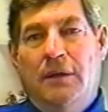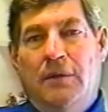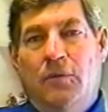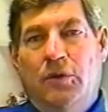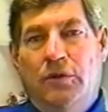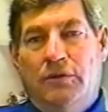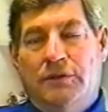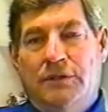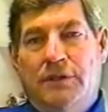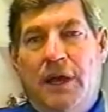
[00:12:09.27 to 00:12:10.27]
You'll
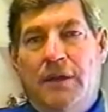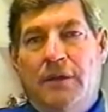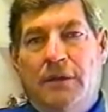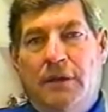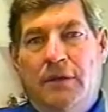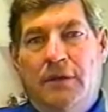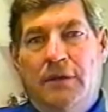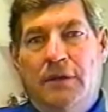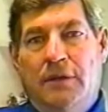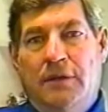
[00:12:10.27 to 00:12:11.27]
see that in
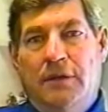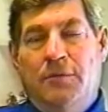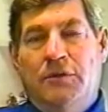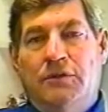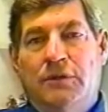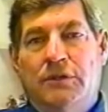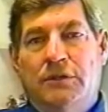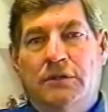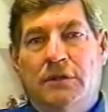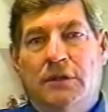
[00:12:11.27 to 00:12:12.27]
the
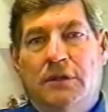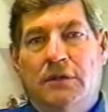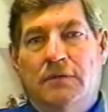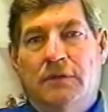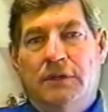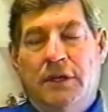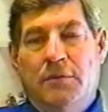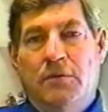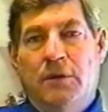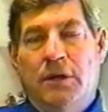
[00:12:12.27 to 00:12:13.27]
demonstration of the
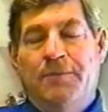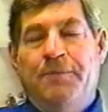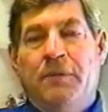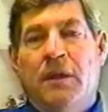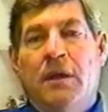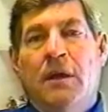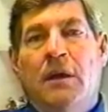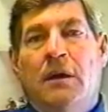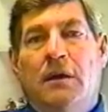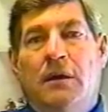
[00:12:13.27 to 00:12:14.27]
table running,
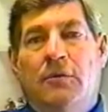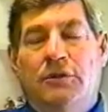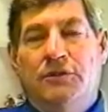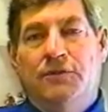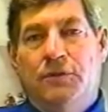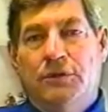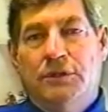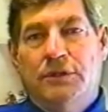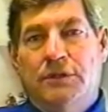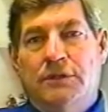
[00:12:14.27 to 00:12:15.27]
which
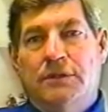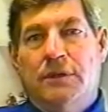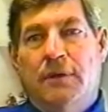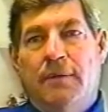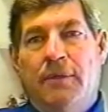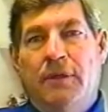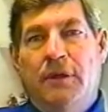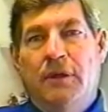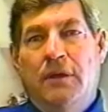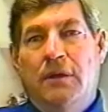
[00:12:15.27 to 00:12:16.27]
forces
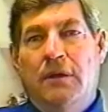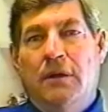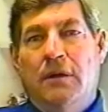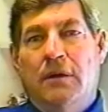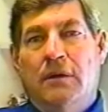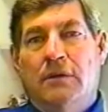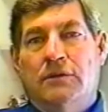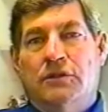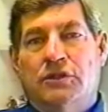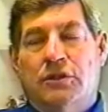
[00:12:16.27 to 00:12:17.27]
the
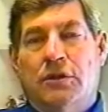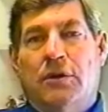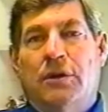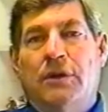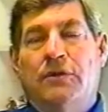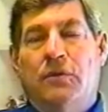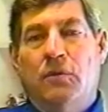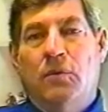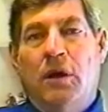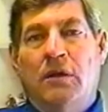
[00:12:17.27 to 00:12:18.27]
slurry to
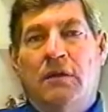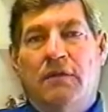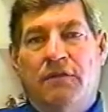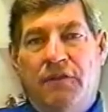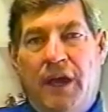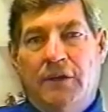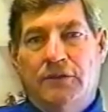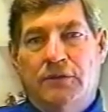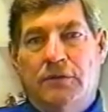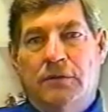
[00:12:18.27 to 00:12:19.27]
run
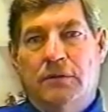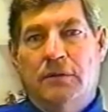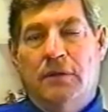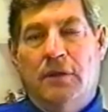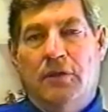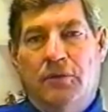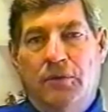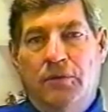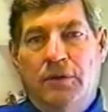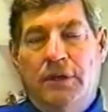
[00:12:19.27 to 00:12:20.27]
faster
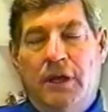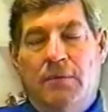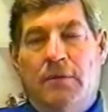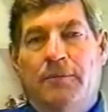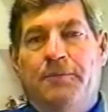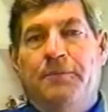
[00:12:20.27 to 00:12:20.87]
through the table.